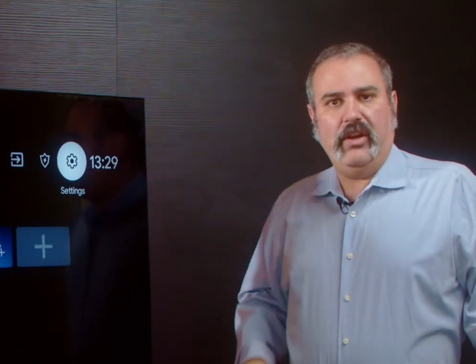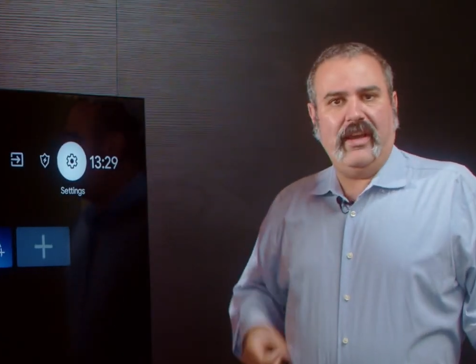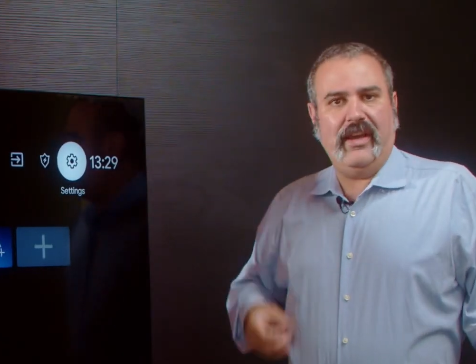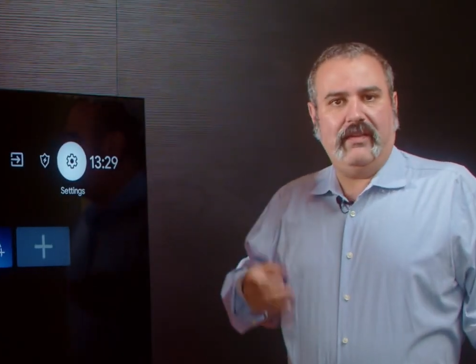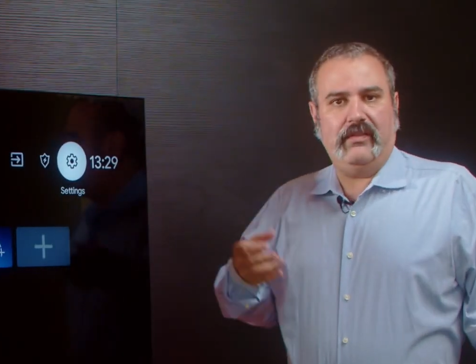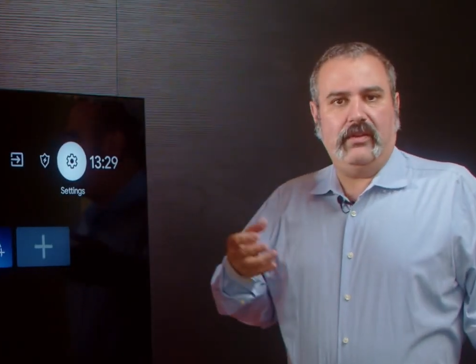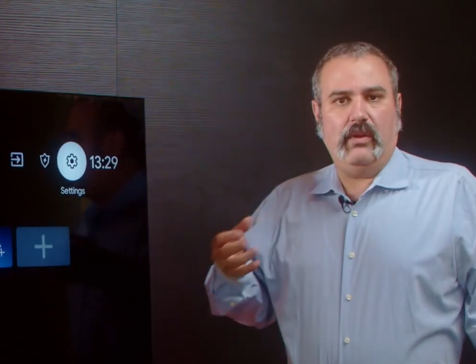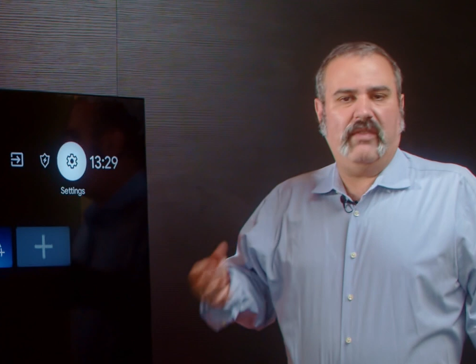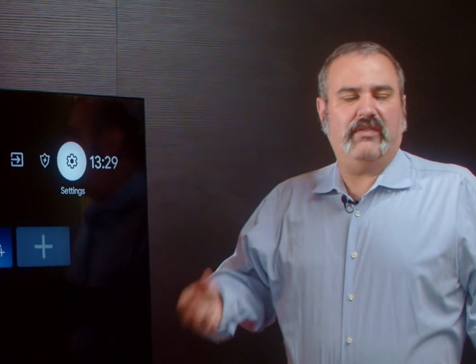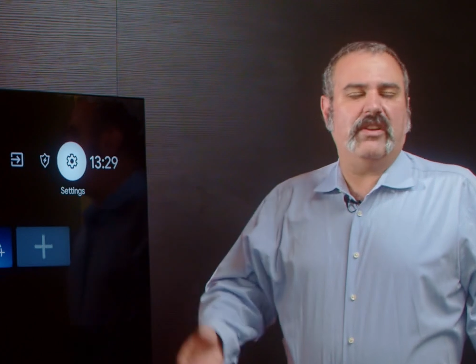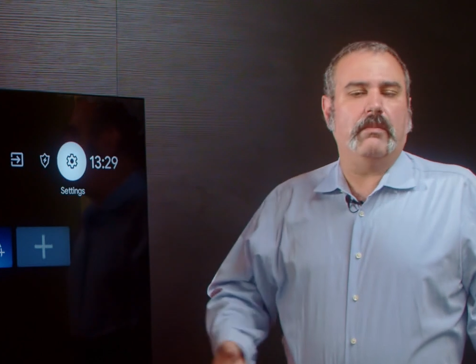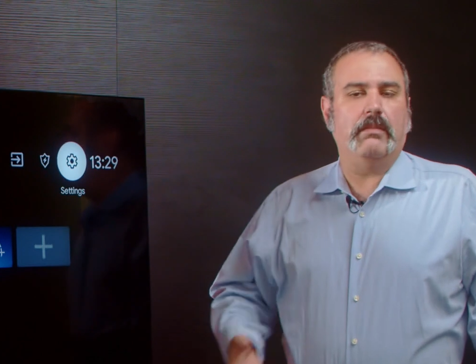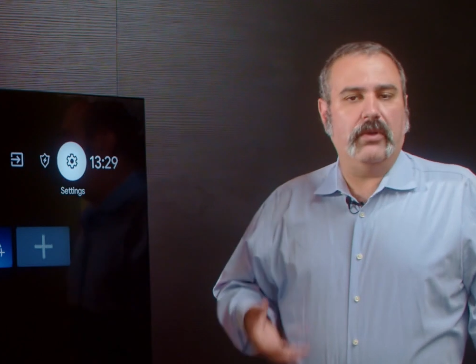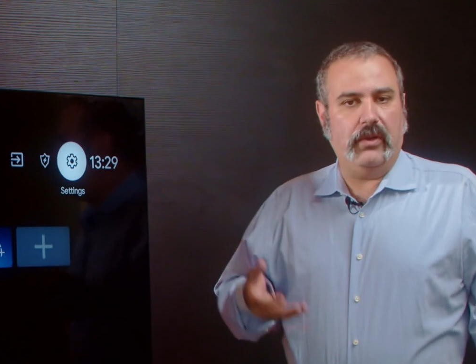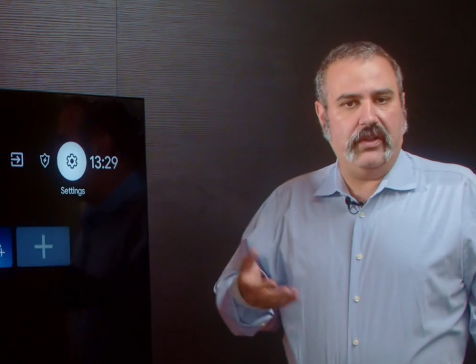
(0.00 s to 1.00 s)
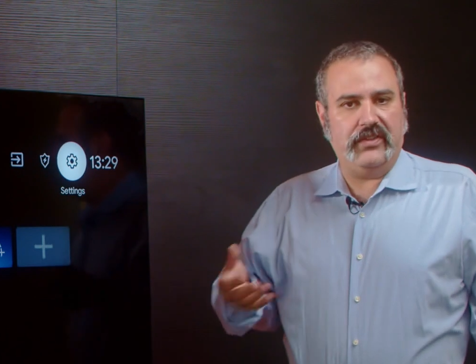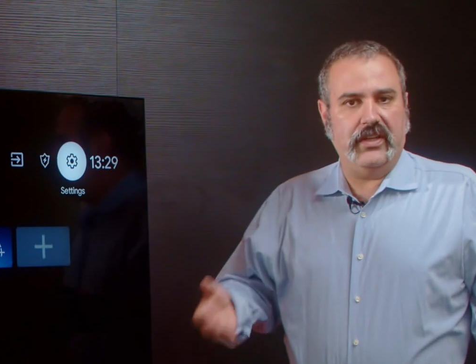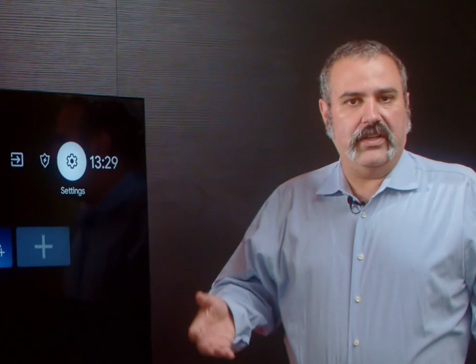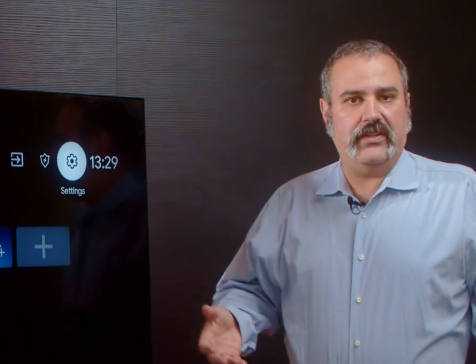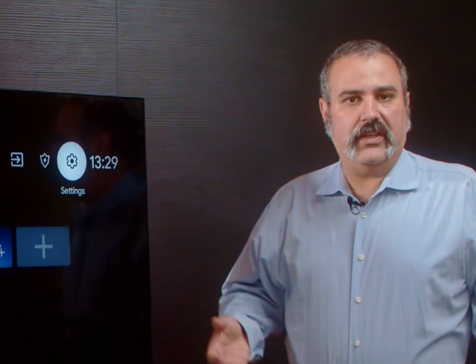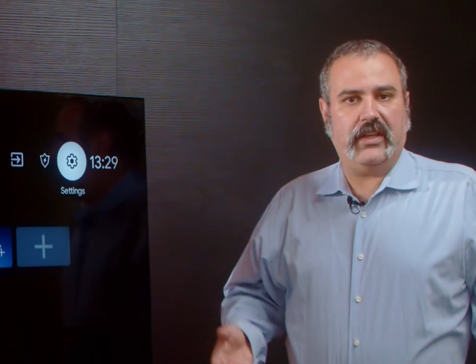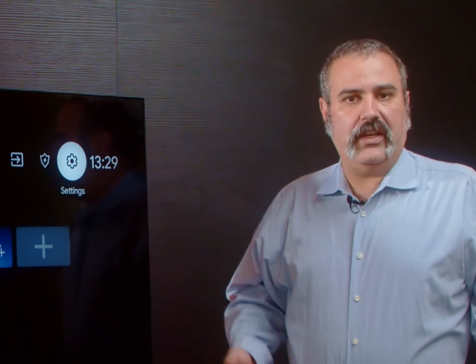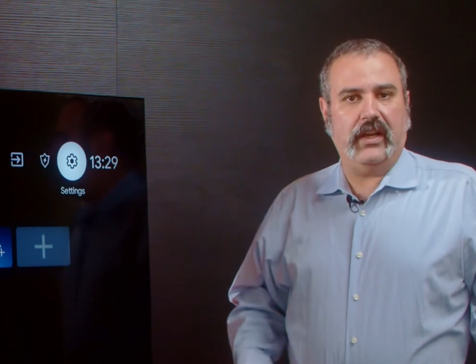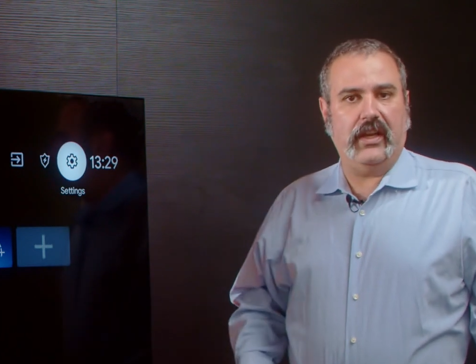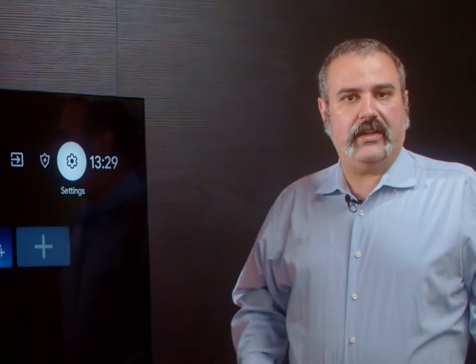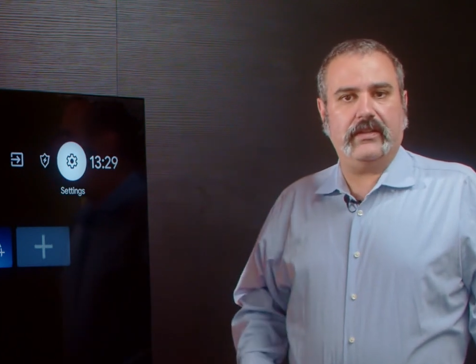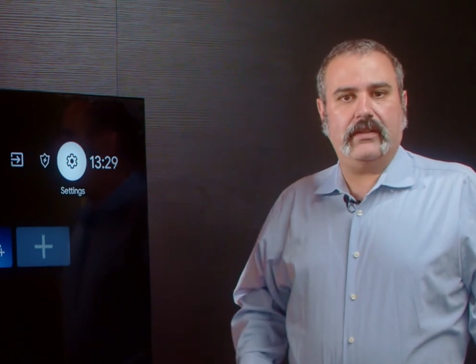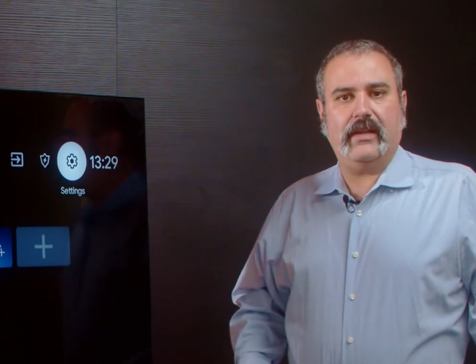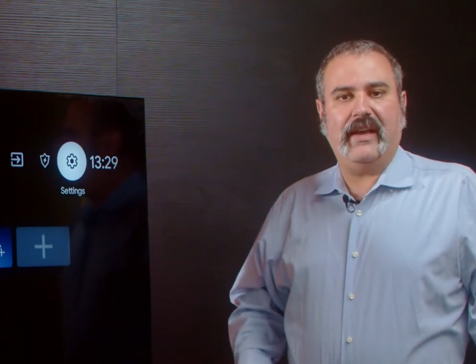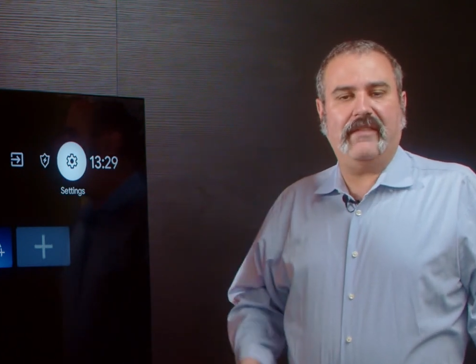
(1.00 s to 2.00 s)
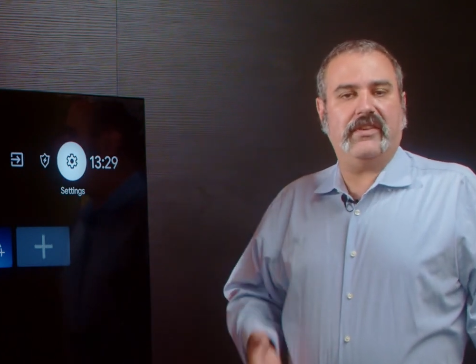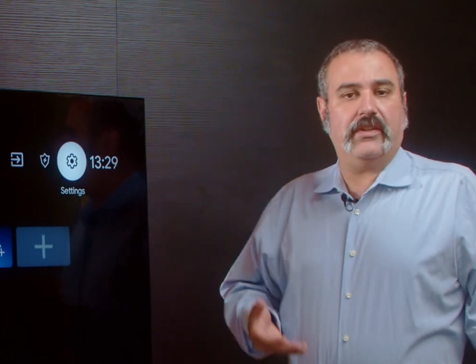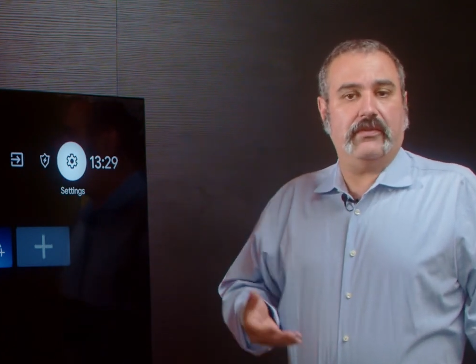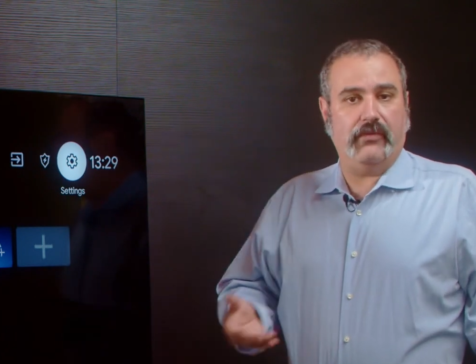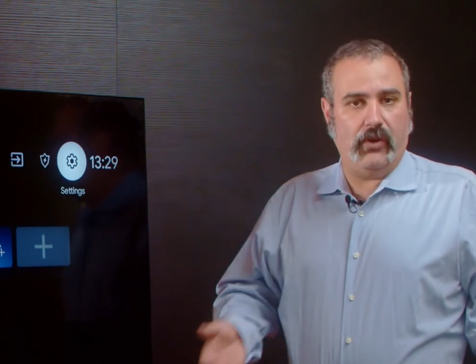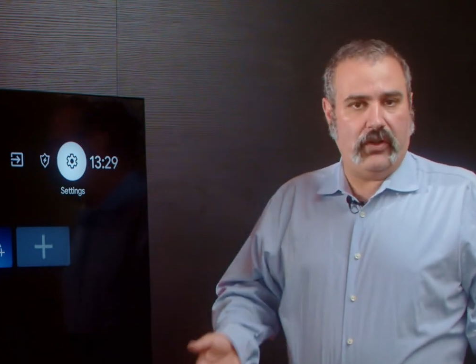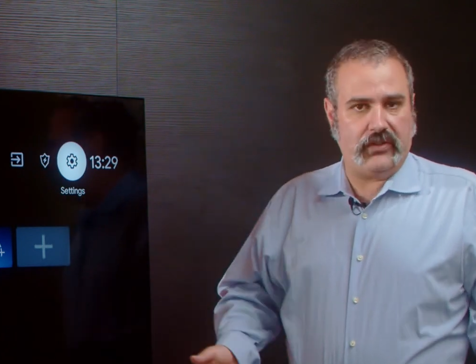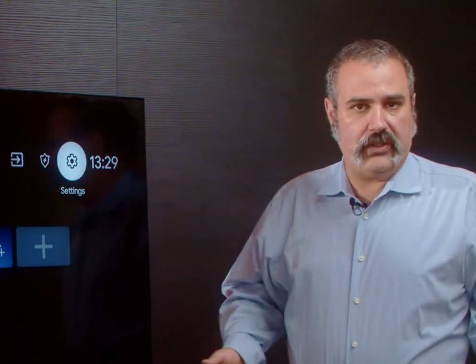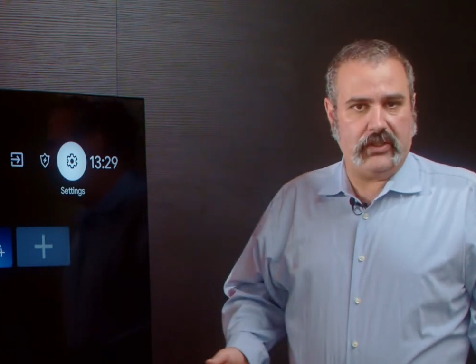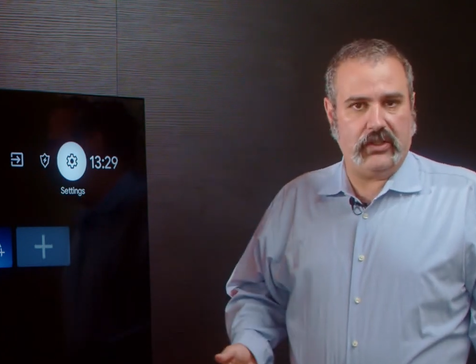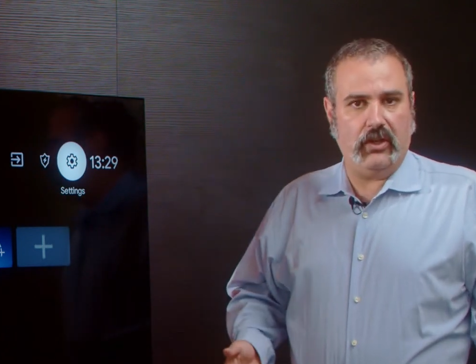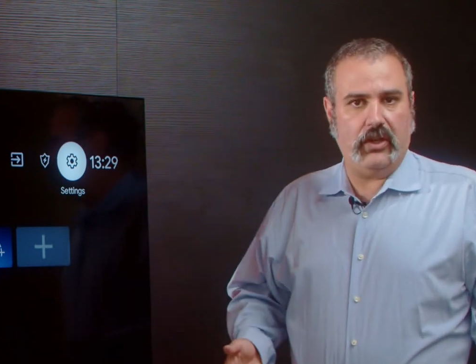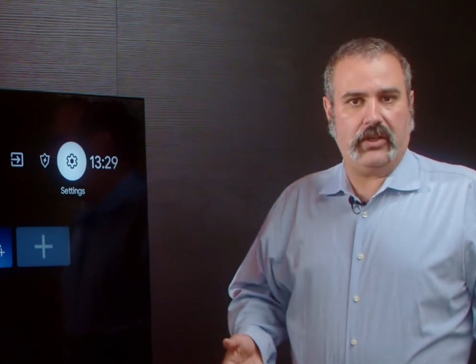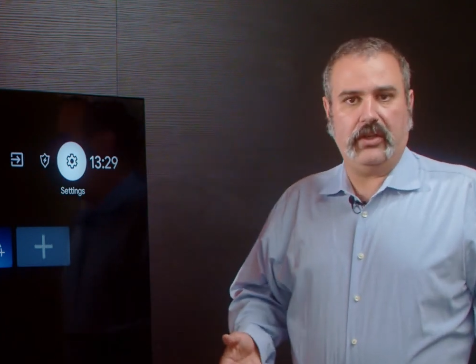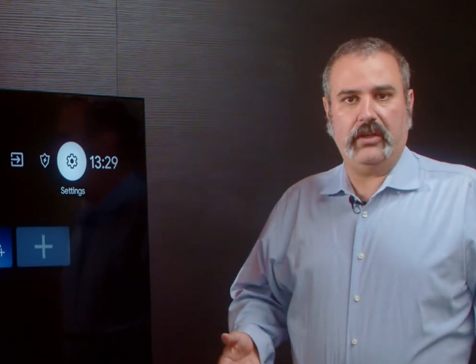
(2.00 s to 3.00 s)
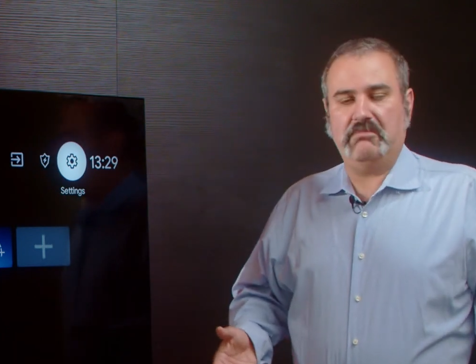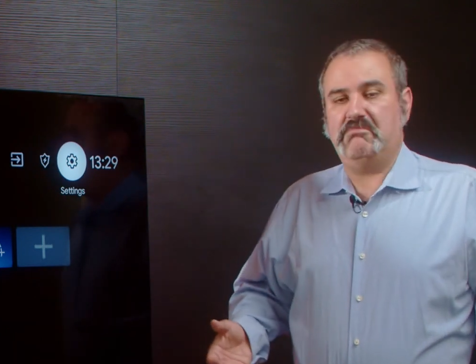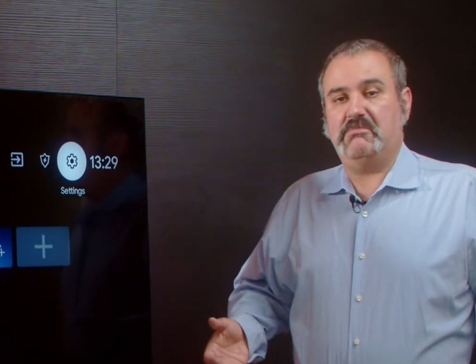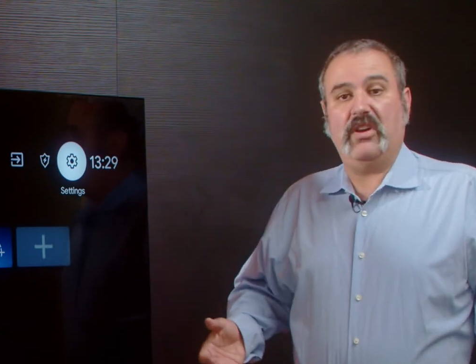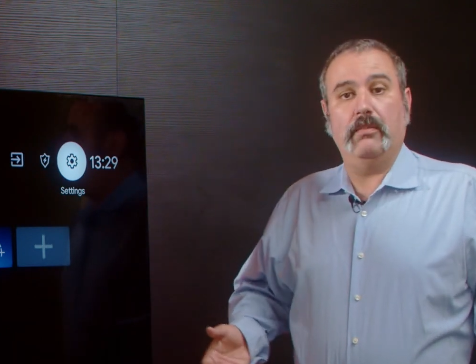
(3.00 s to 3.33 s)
have the ability to connect other devices like a